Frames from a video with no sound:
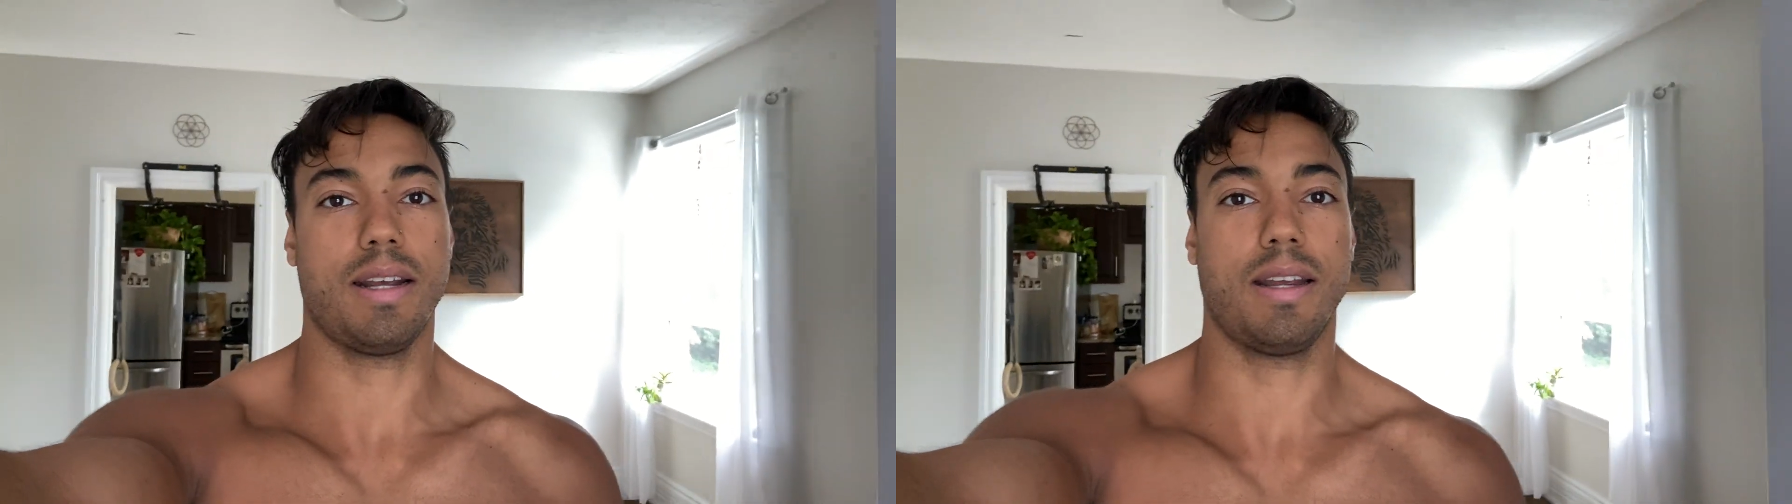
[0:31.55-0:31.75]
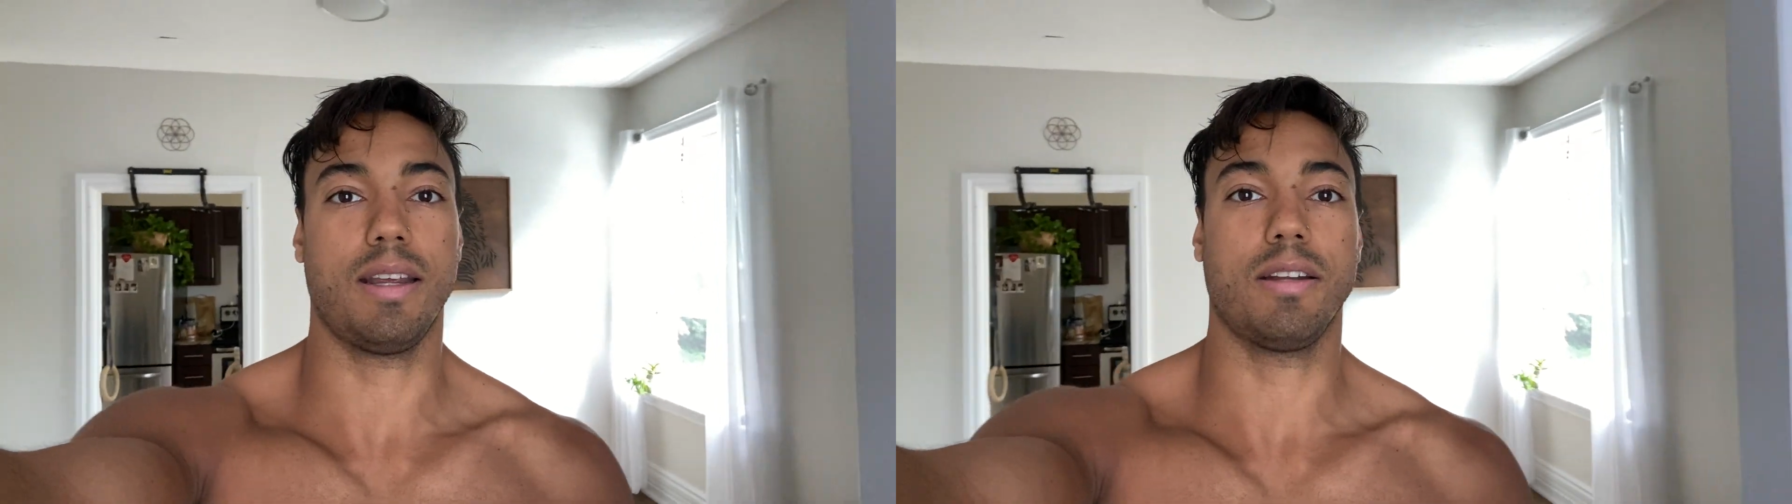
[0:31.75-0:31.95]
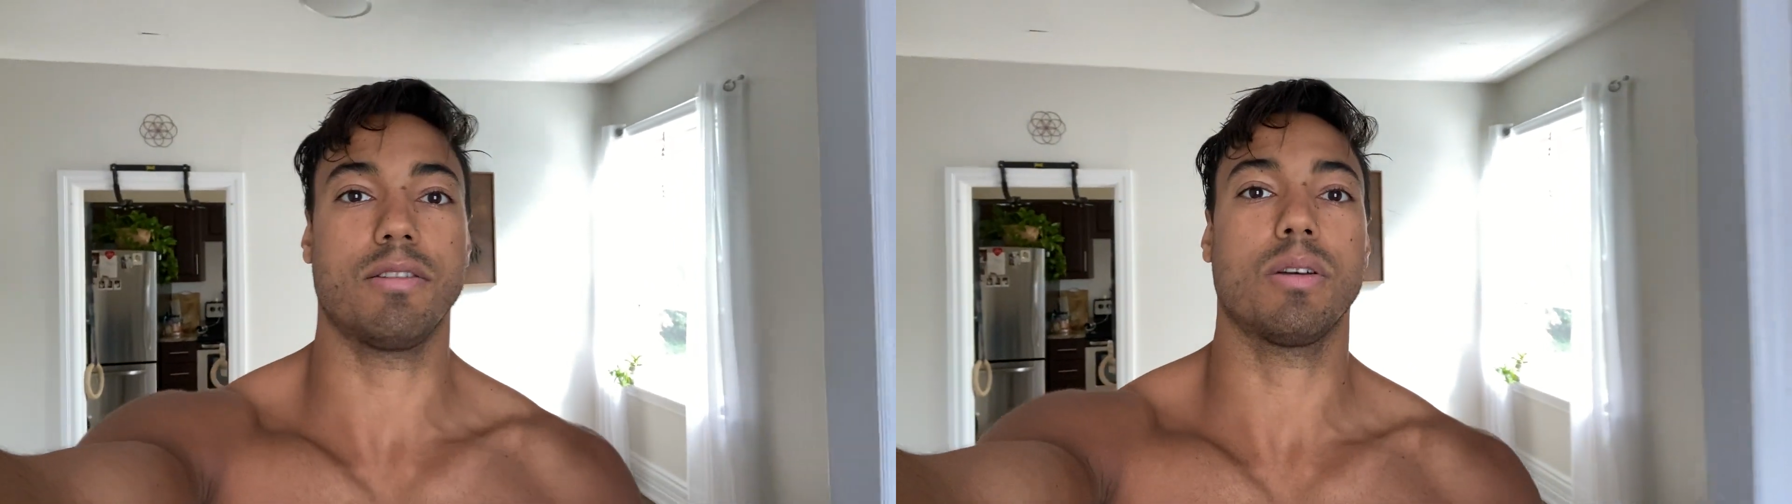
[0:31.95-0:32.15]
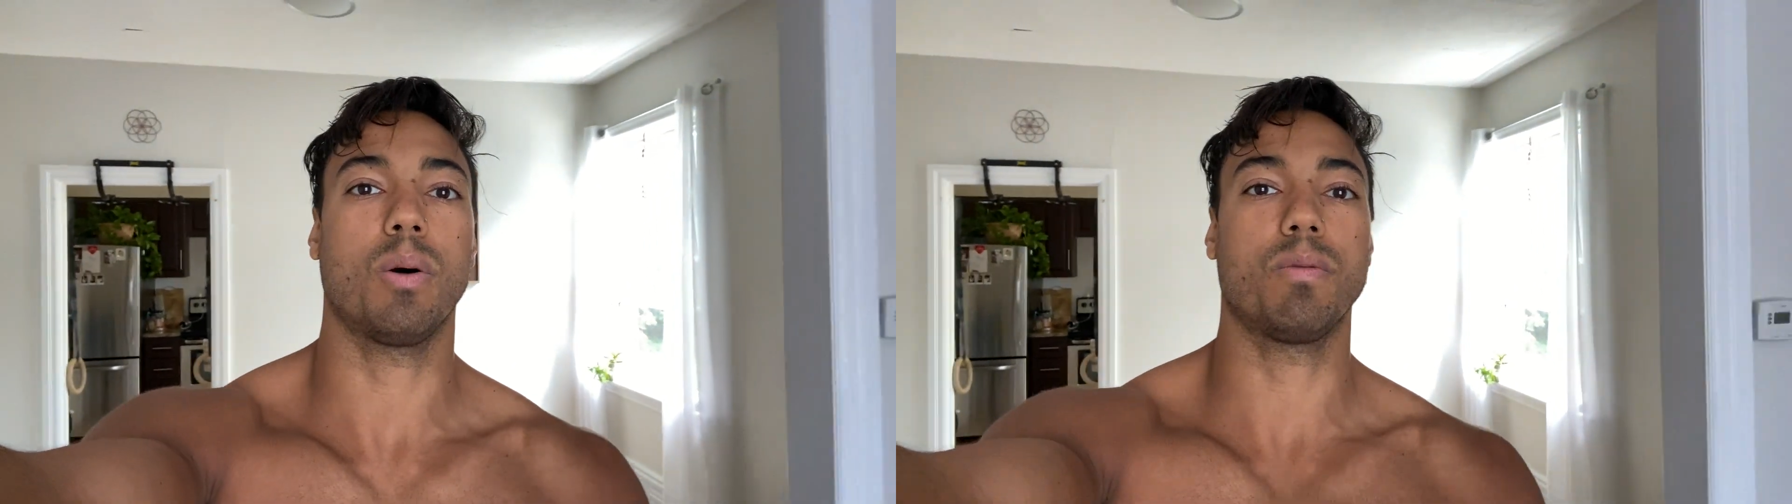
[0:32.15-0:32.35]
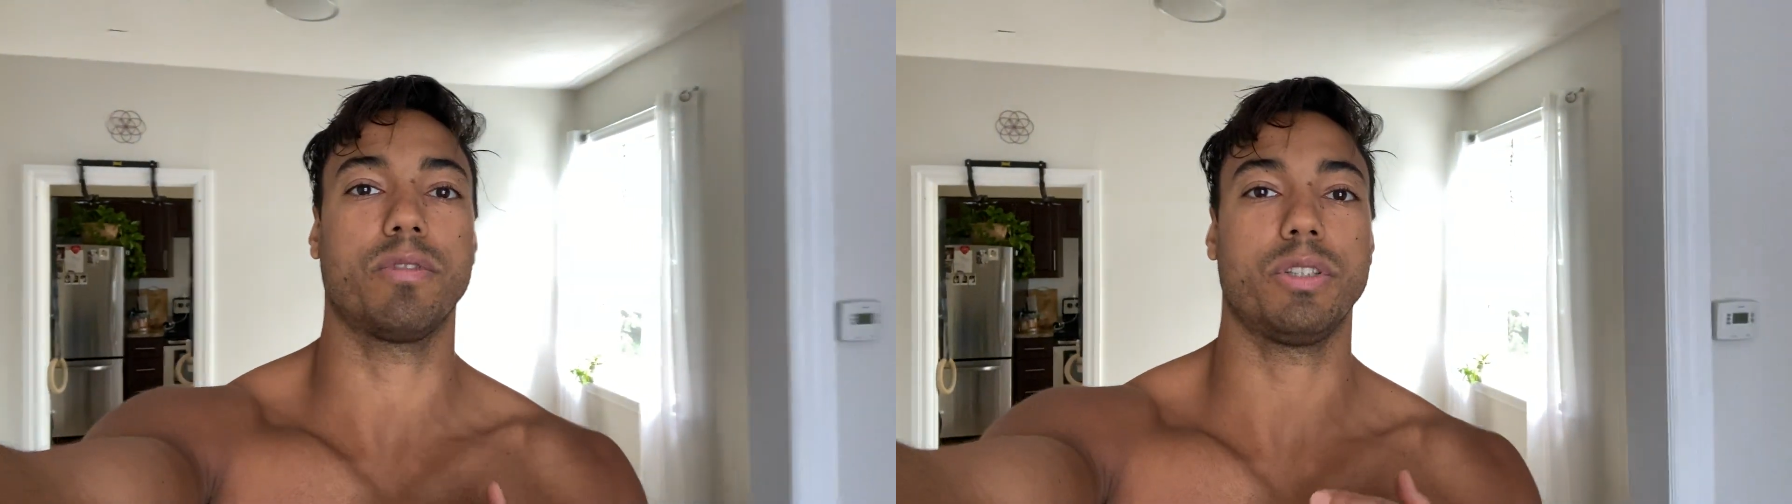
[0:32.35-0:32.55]
and
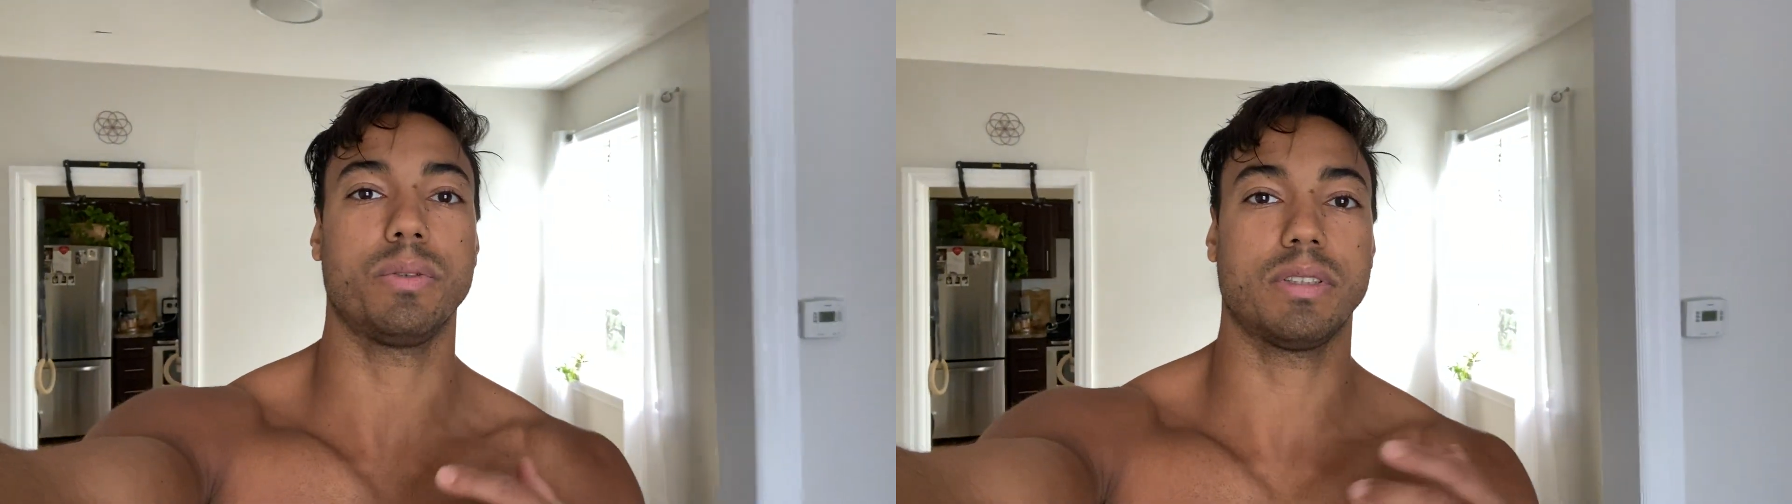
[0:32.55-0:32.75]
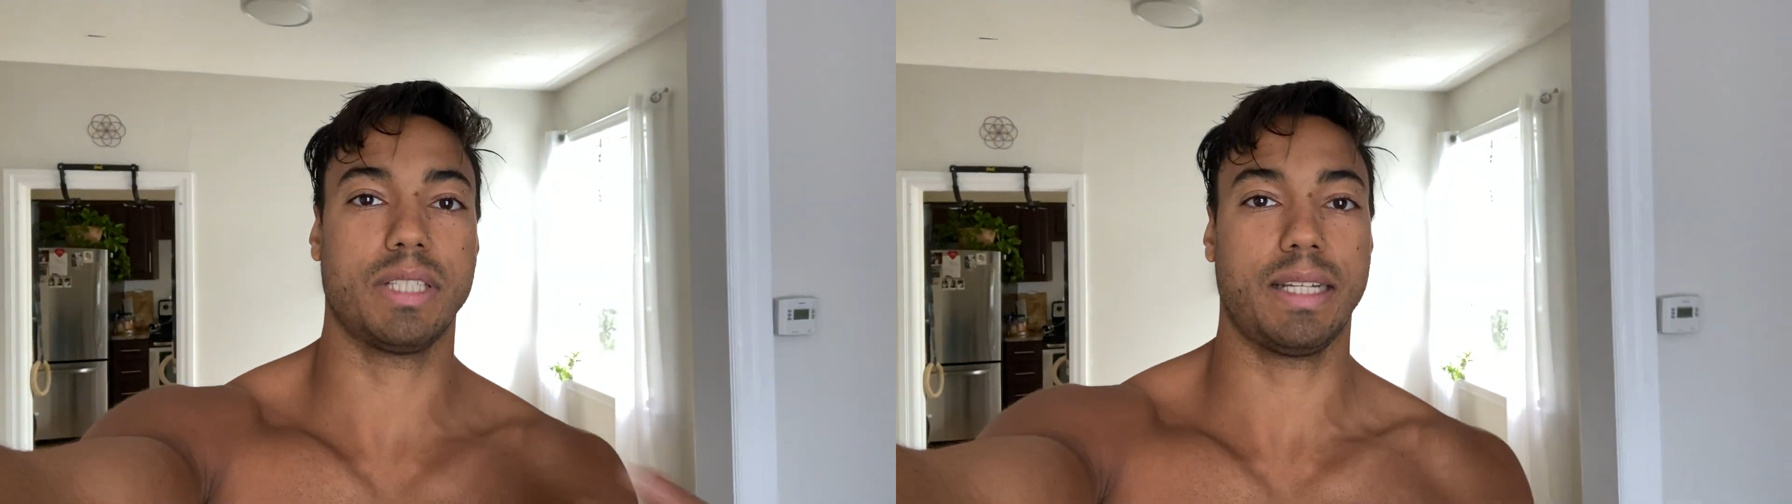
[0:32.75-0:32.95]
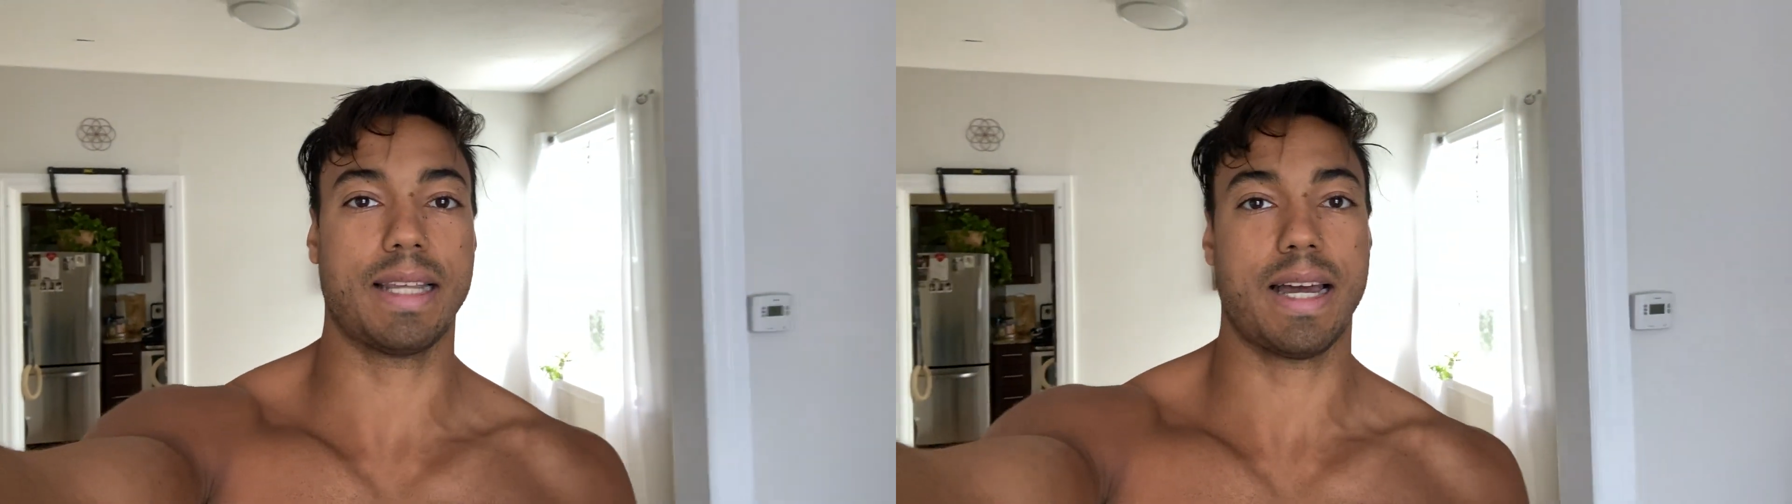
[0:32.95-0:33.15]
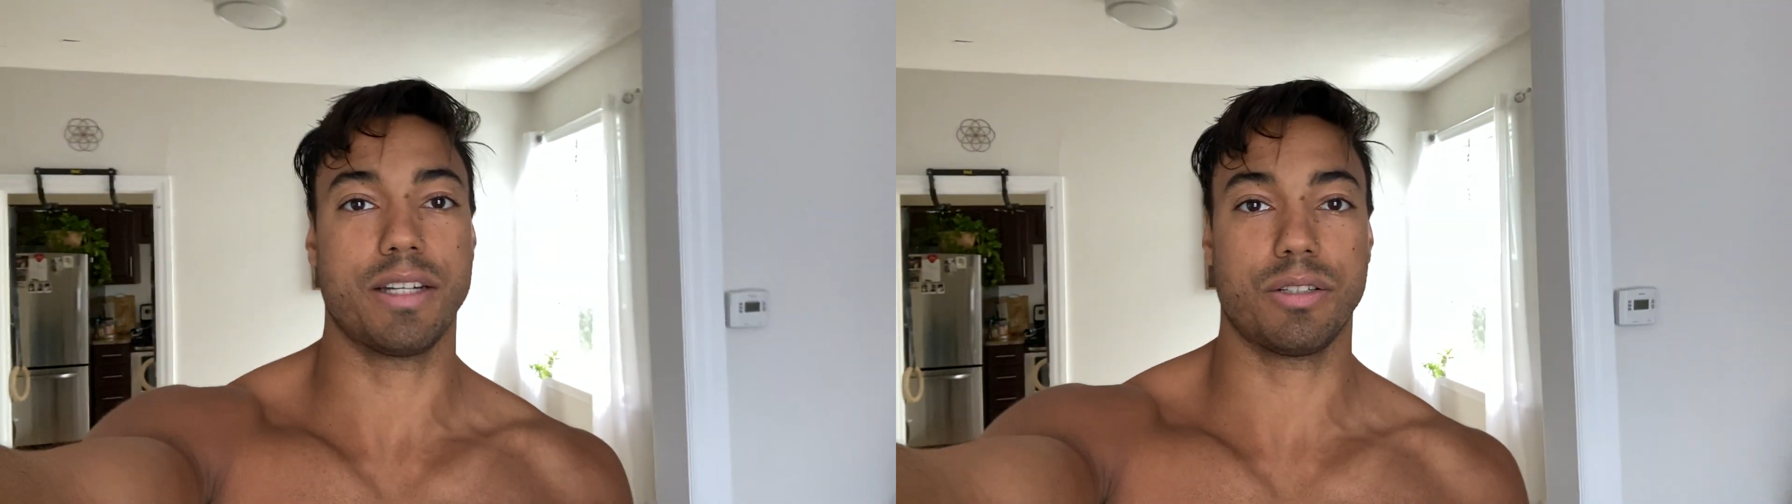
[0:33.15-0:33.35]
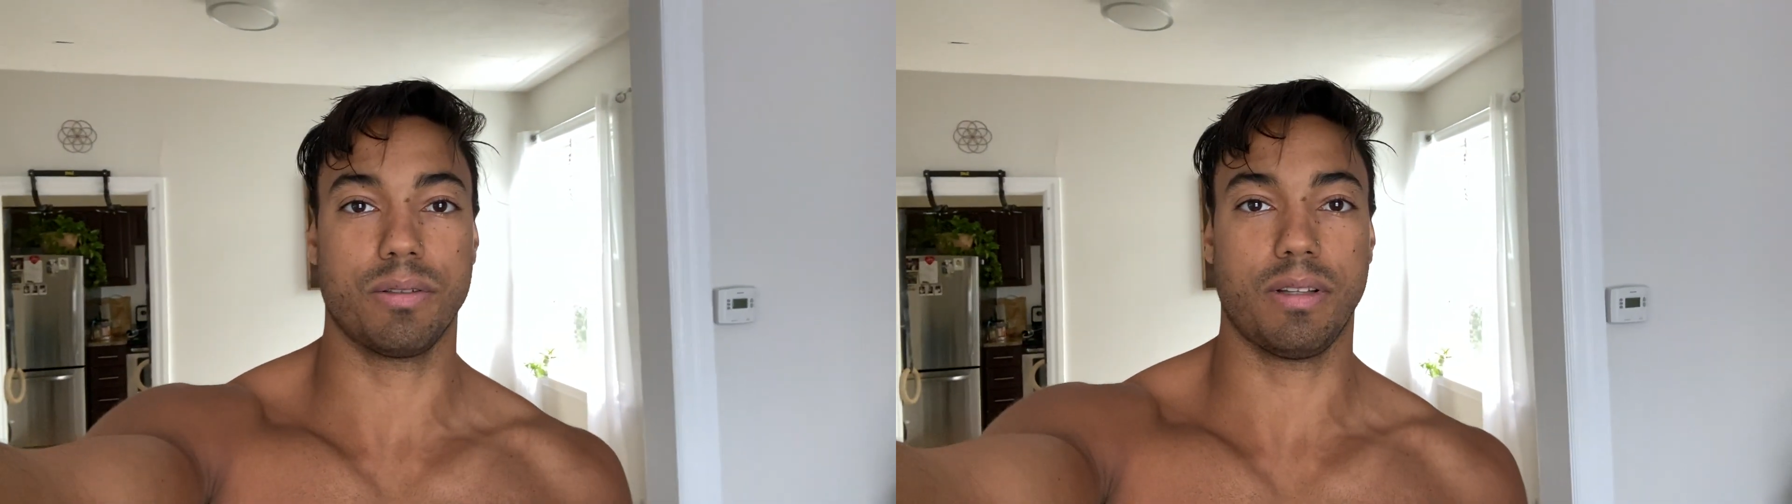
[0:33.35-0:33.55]
hopefully you can take that into